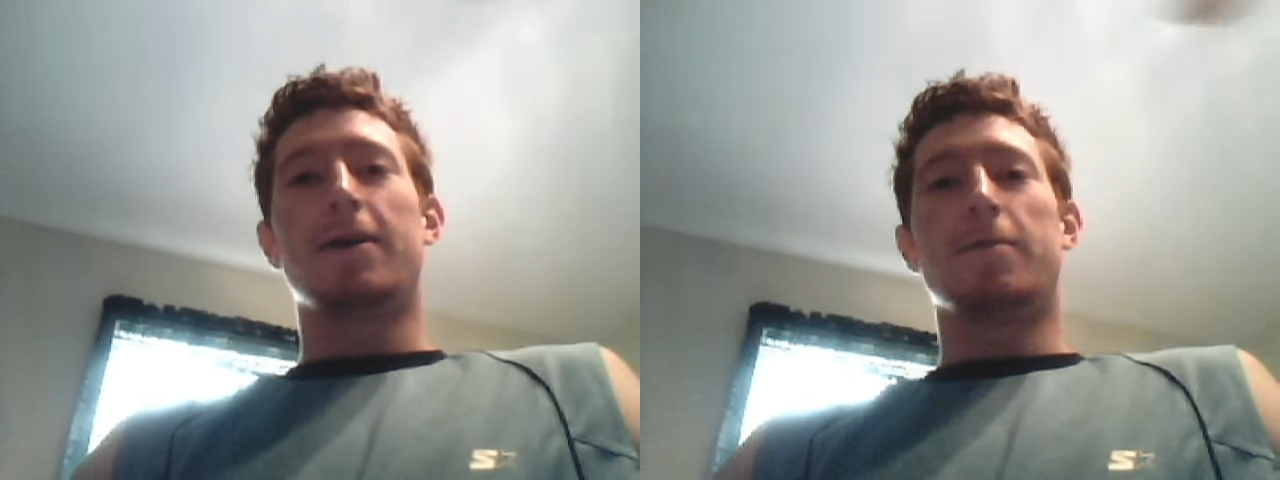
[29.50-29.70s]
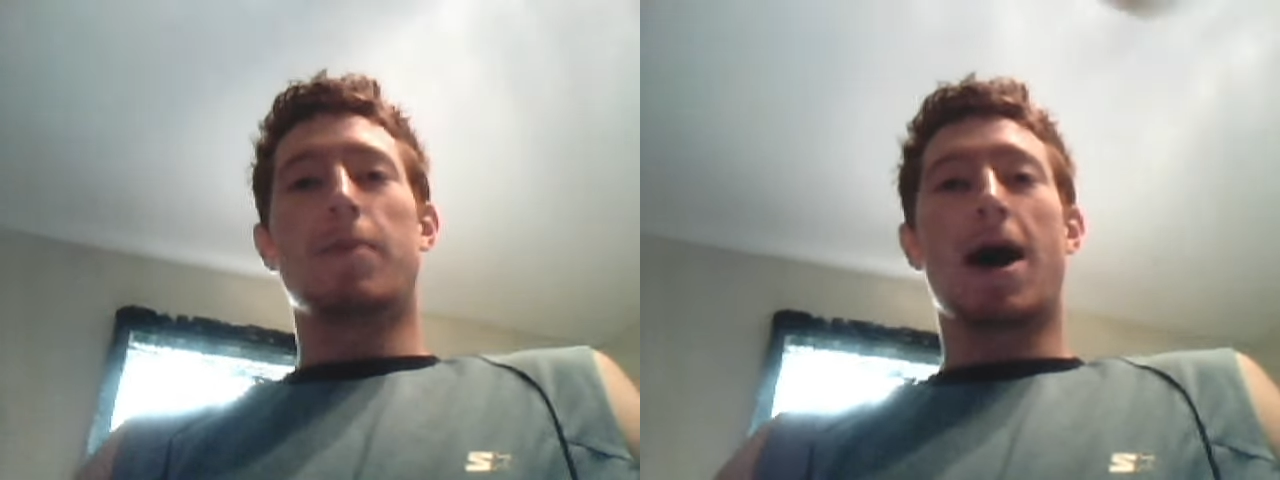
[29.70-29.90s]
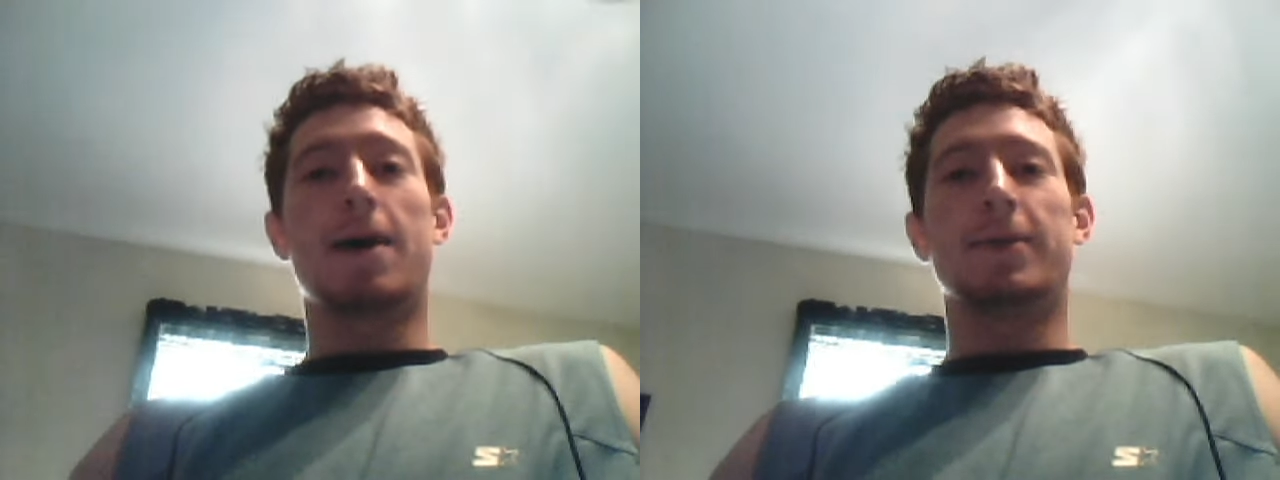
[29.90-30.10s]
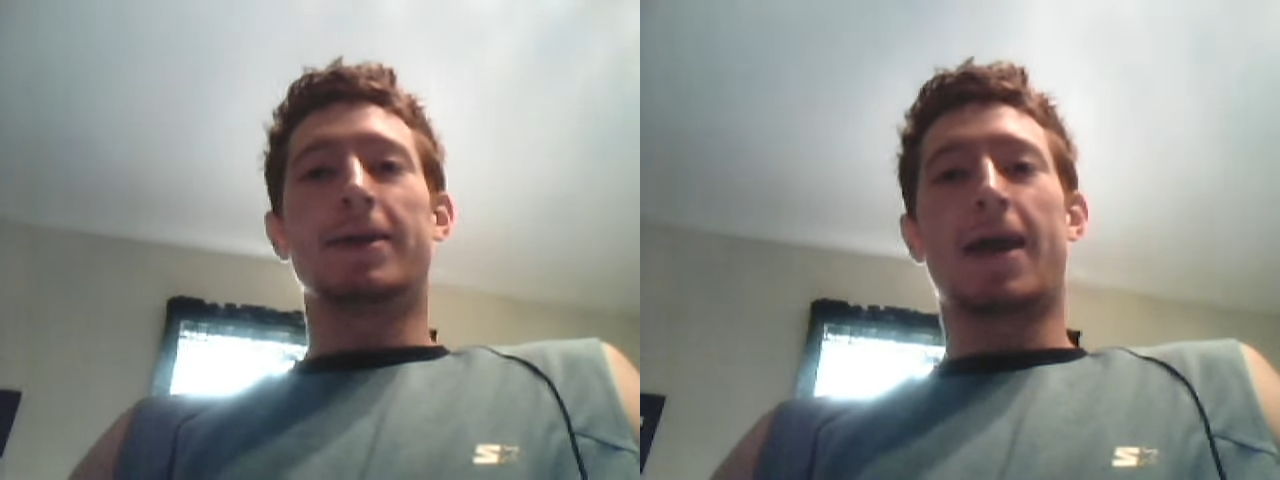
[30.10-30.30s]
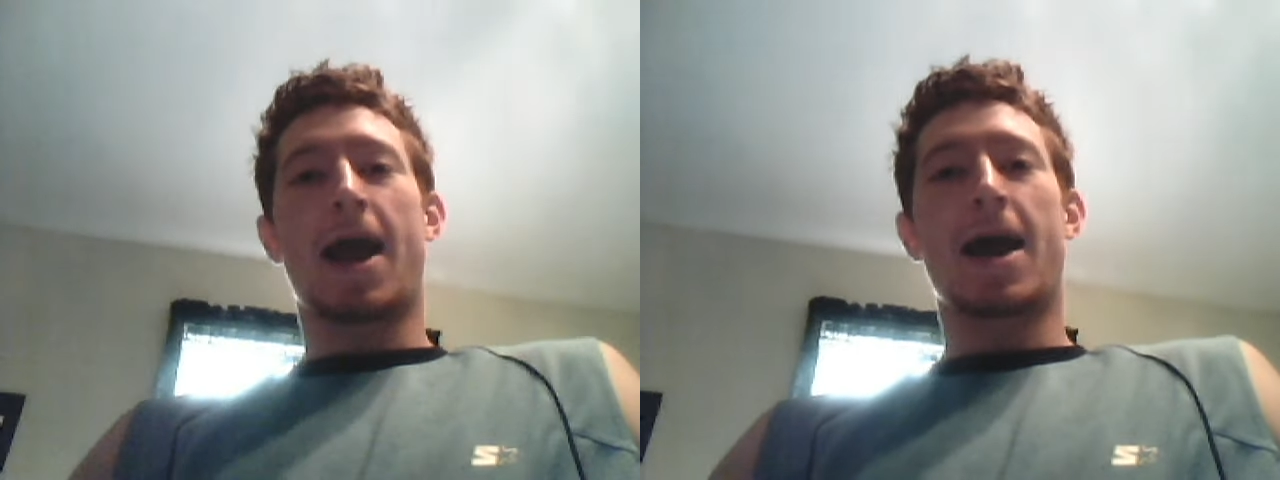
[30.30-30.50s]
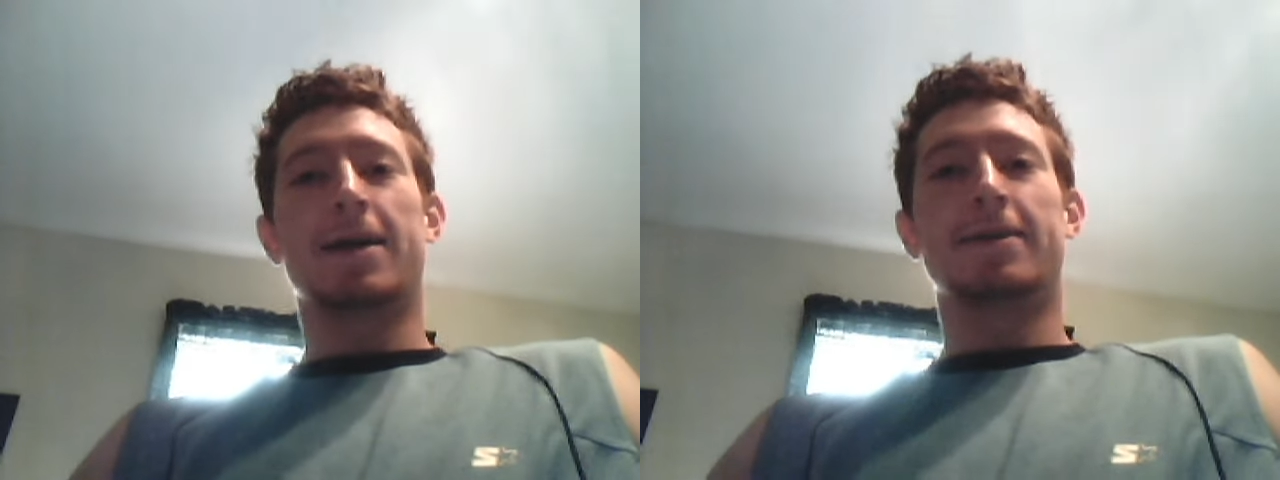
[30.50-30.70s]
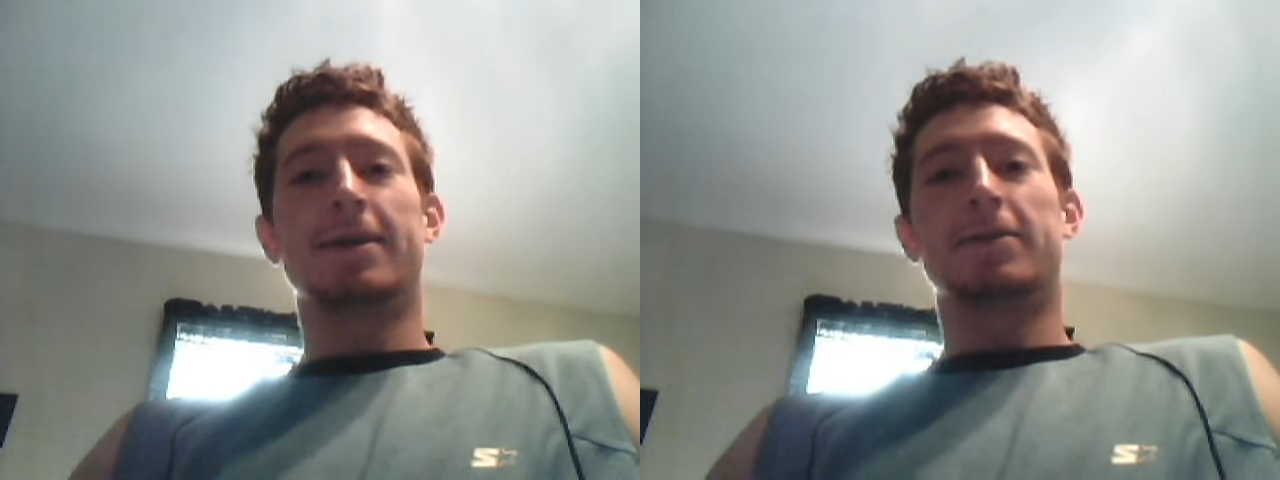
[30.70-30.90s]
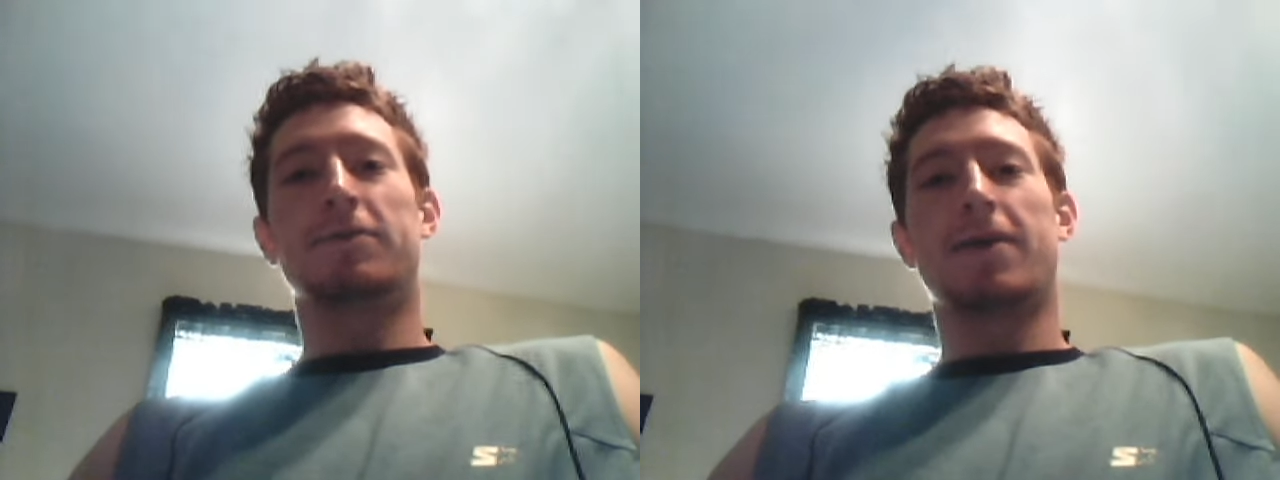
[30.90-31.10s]
mom and dad
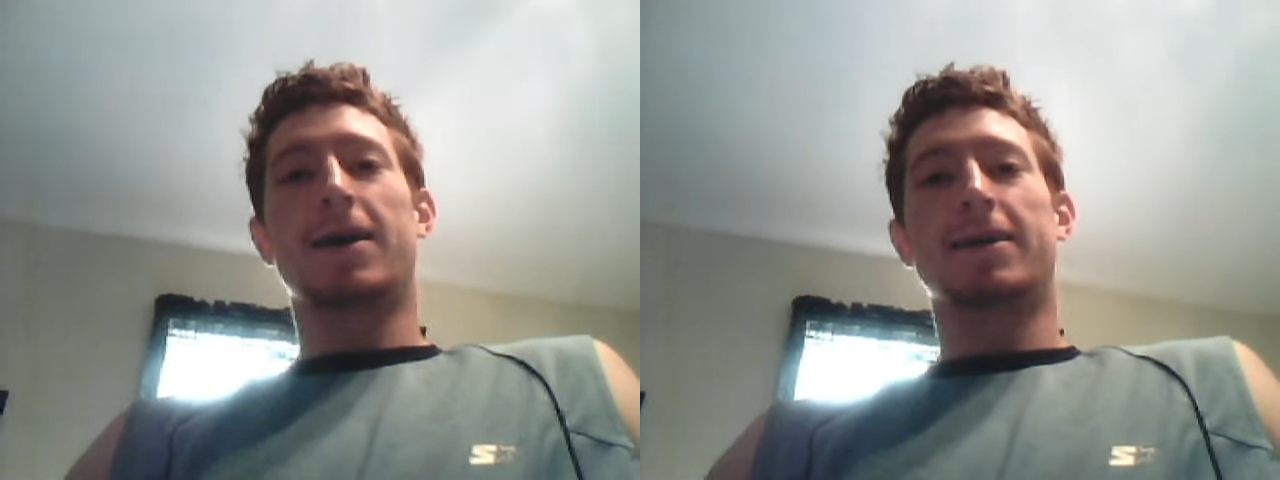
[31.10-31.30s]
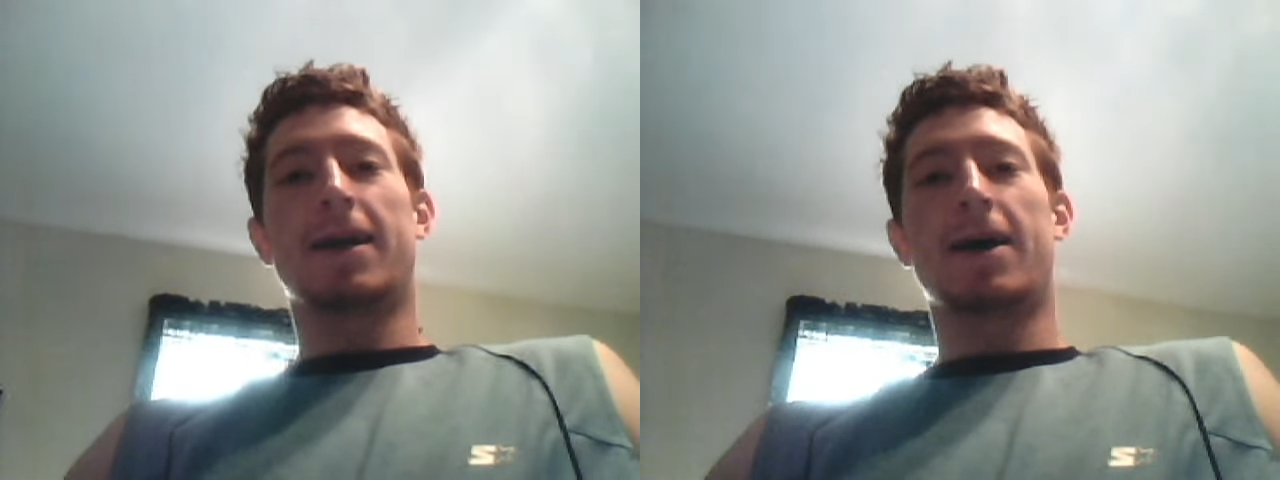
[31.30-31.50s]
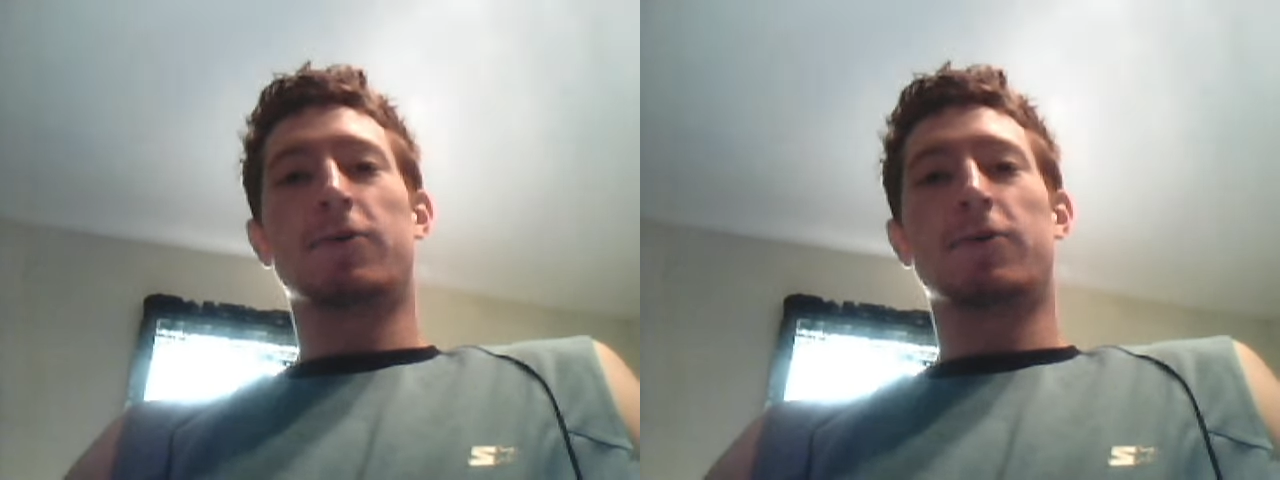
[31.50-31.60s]
get to find out